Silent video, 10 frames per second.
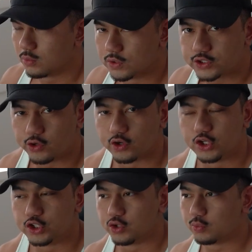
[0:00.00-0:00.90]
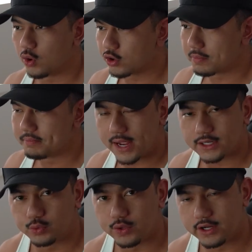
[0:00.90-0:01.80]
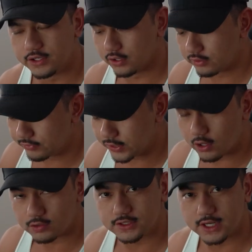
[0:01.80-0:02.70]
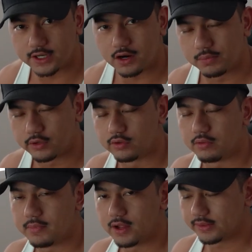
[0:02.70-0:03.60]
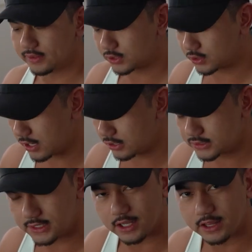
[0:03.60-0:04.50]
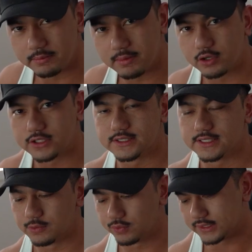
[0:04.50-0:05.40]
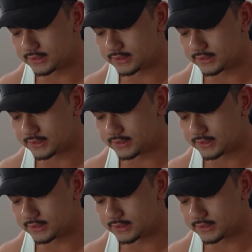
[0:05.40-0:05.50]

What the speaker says: What's going on YouTube? Welcome back to another video, second upload of the month, trying to stay a little bit more consistent with